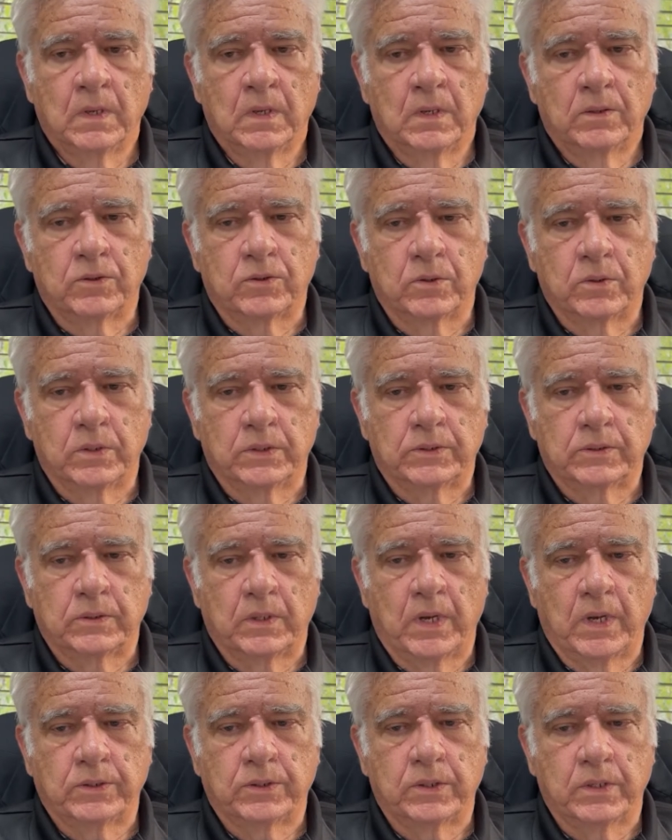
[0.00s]
So it's
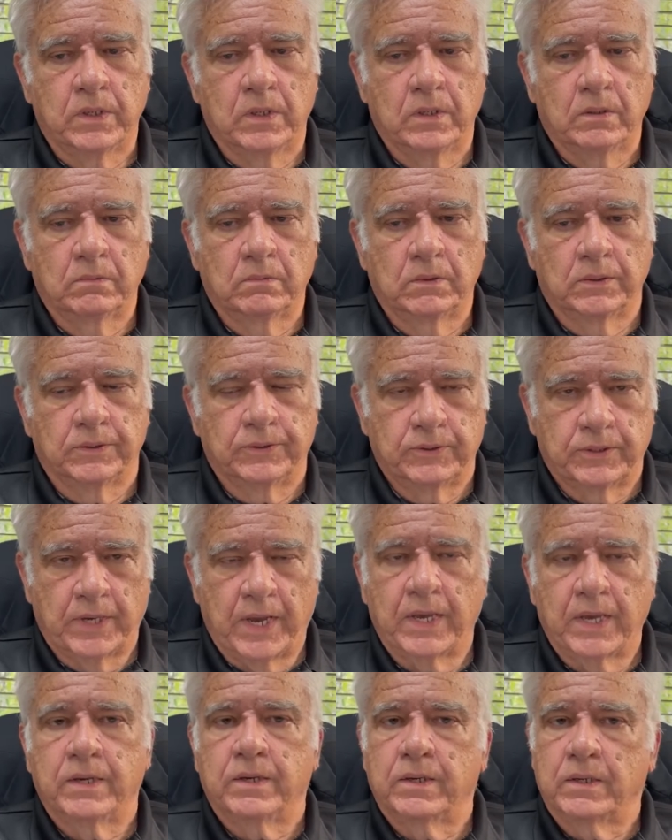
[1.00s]
actually the
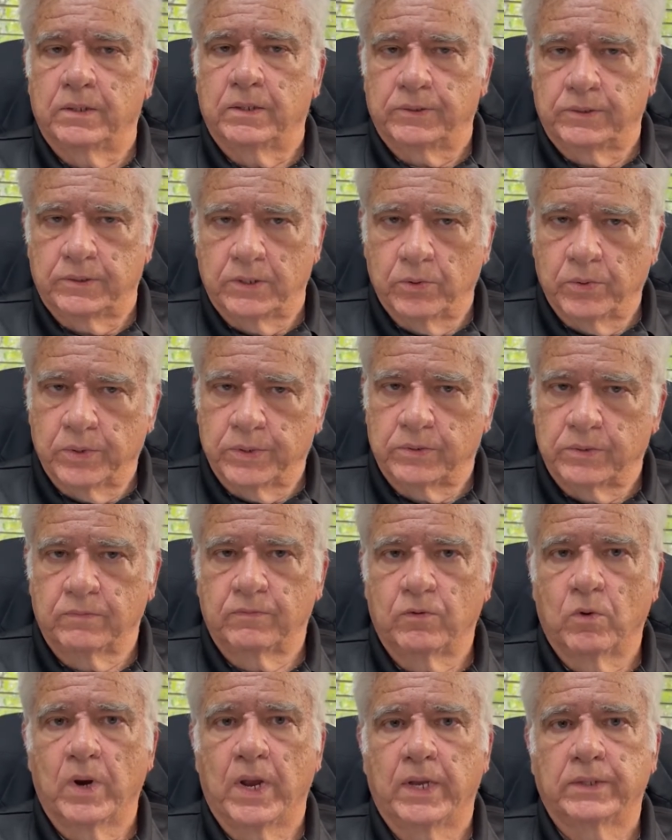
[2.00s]
second in a series
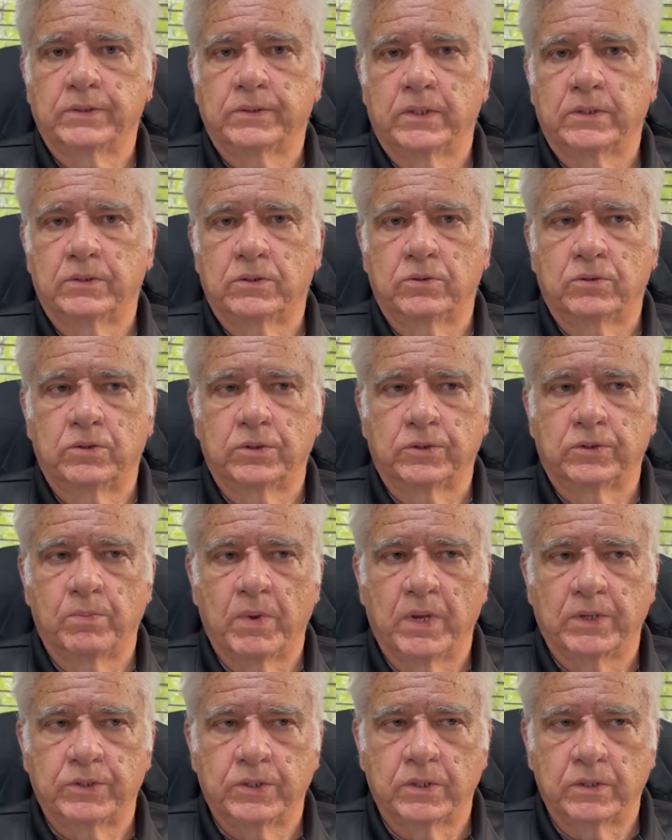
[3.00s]
of grants, as you just
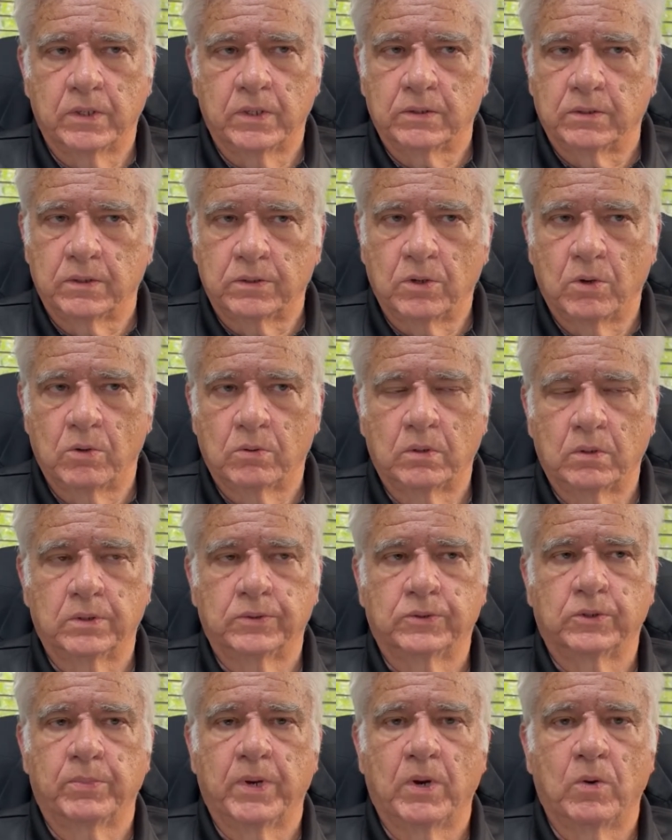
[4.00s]
mentioned, and the total
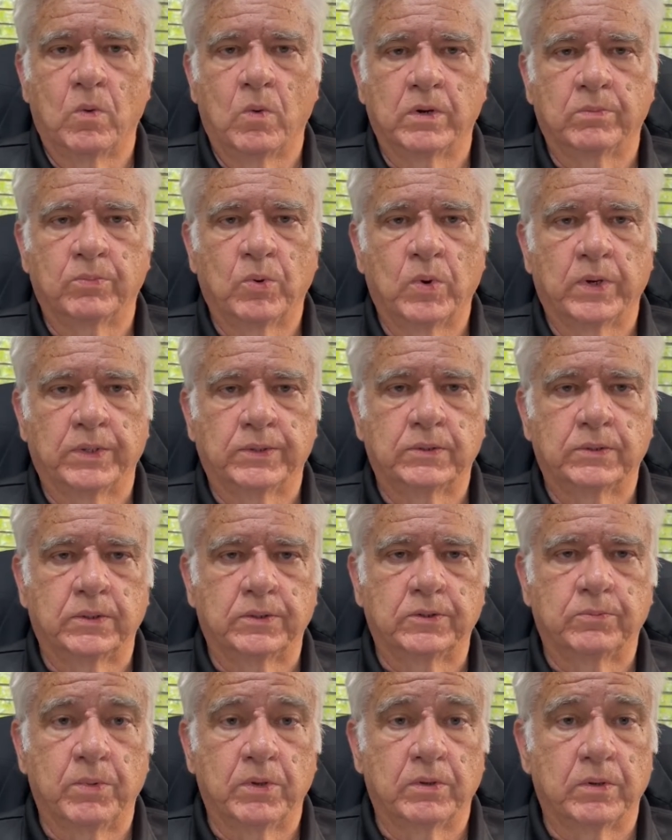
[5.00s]
is about
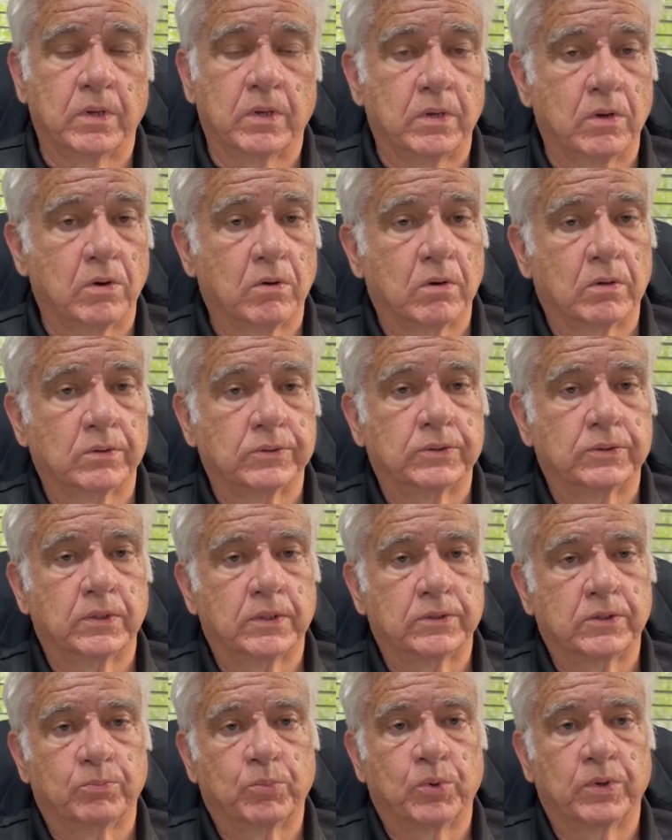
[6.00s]
1.6 million euros. So
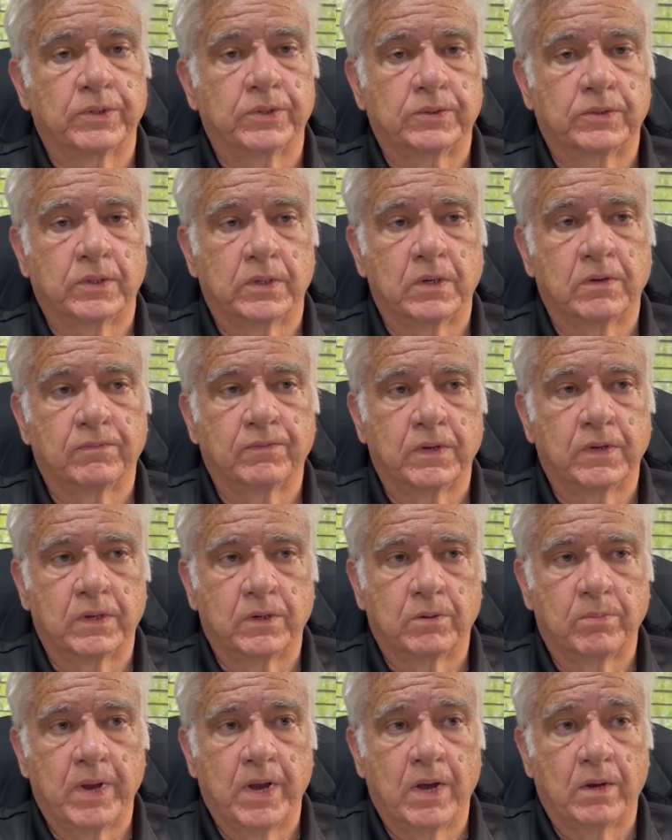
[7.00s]
that's a pretty
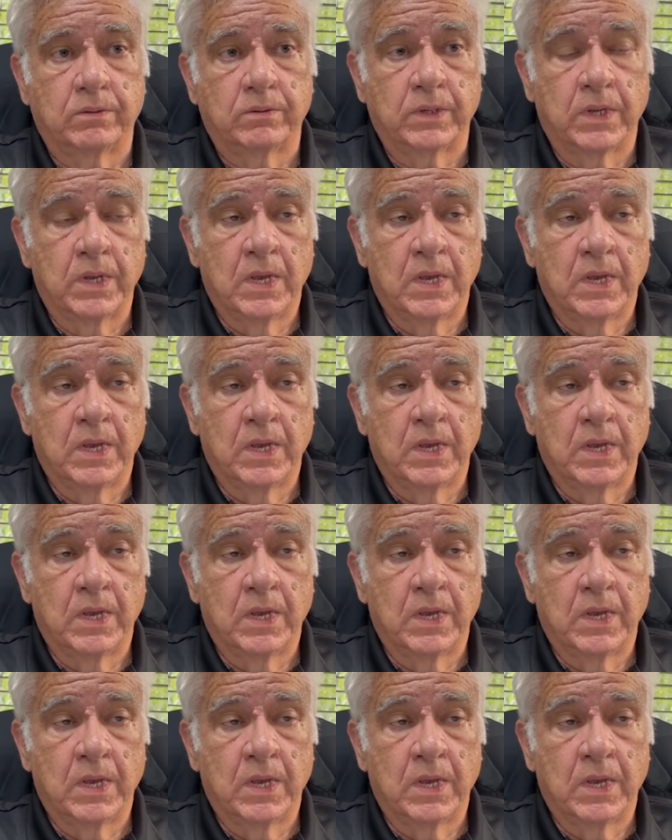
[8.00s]
significant amount.